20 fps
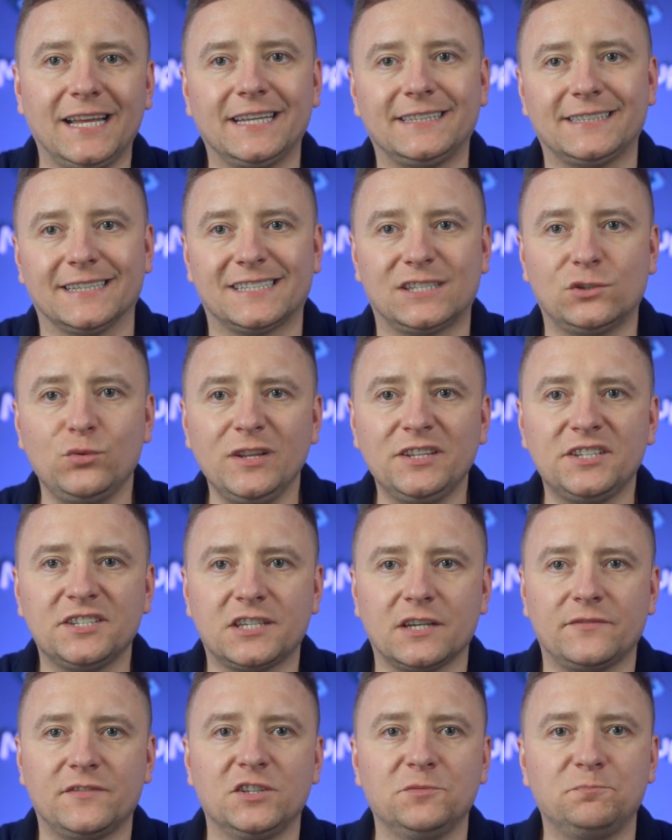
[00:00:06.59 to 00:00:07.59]
latest
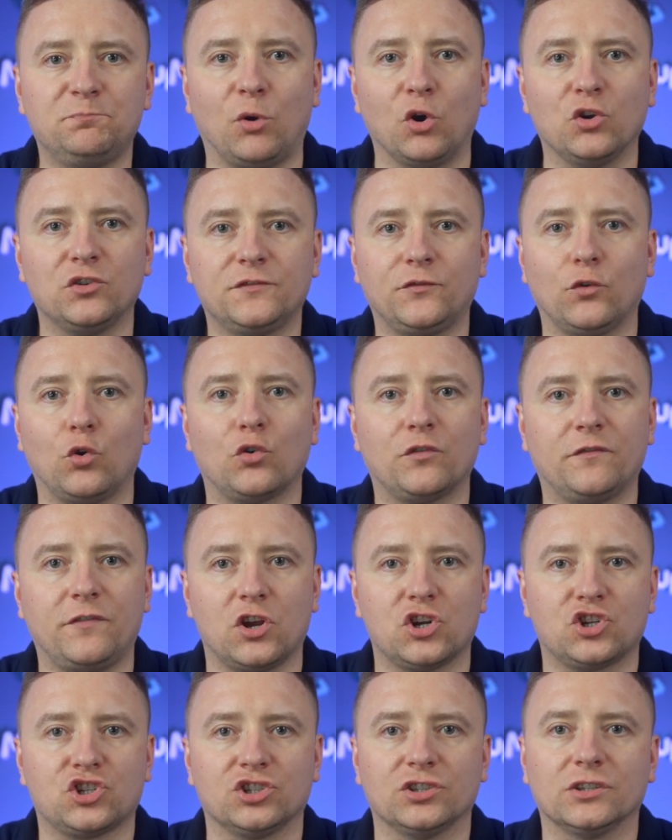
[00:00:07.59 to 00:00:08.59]
27.4
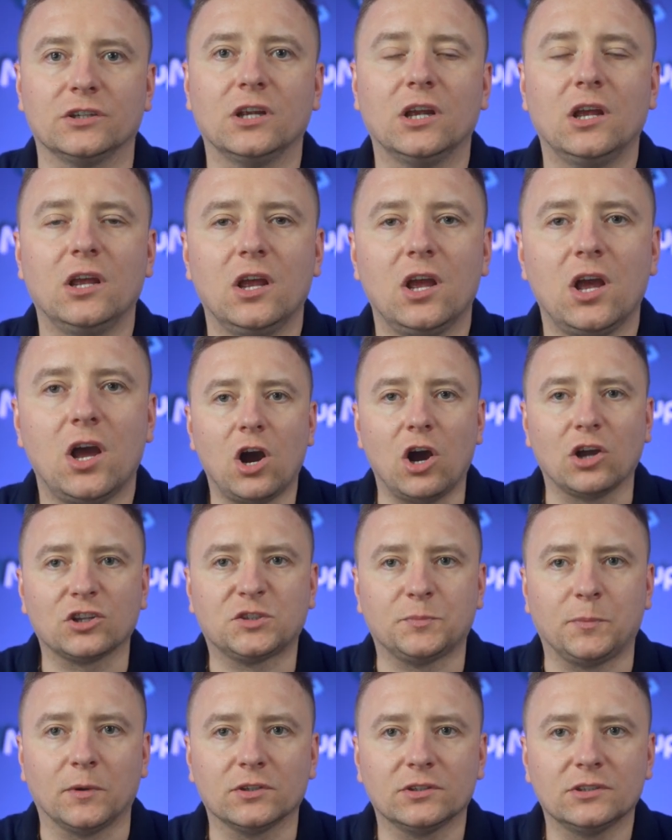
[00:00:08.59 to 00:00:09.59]
version,
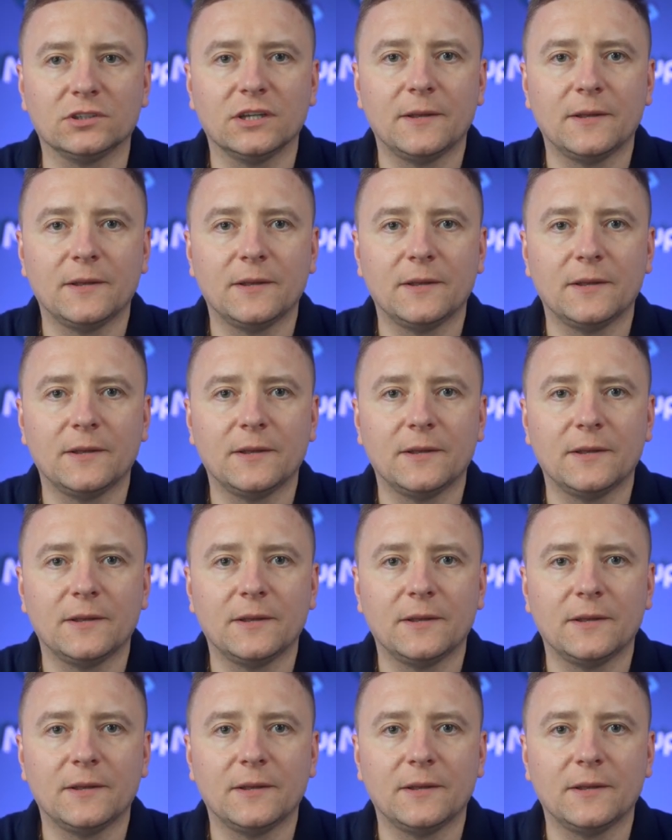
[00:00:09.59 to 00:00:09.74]
Hotspot.